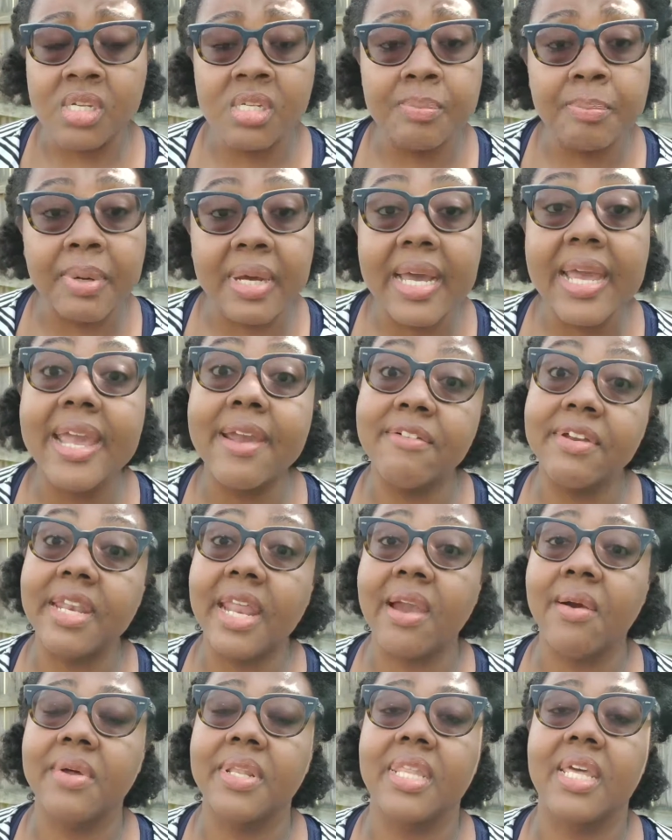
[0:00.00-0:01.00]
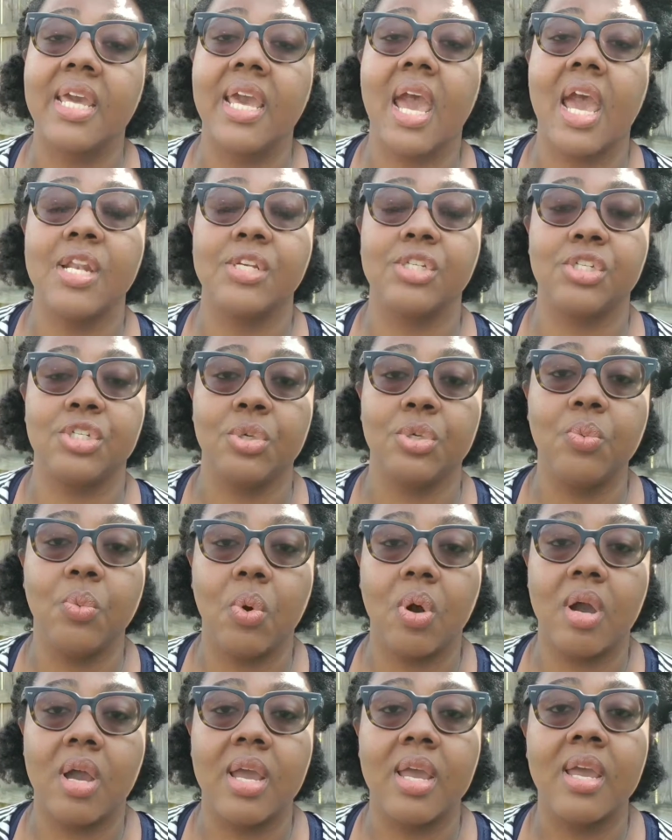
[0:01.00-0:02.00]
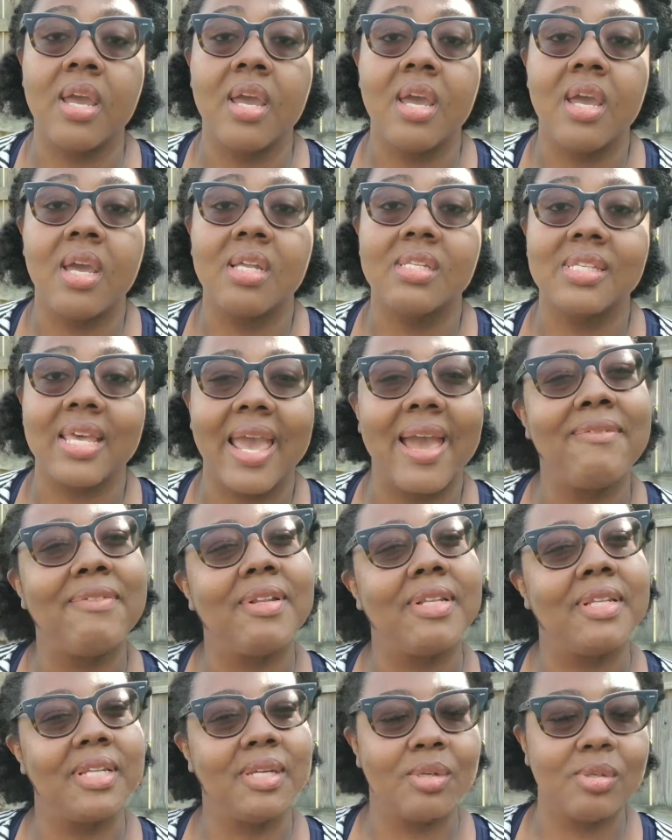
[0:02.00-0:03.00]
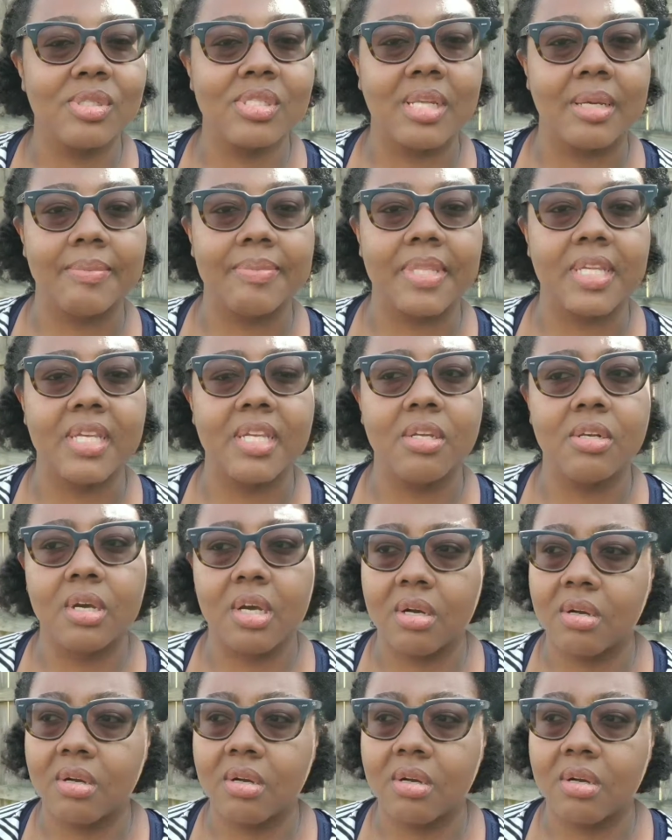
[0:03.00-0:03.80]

But every now and then I do want to have a little something,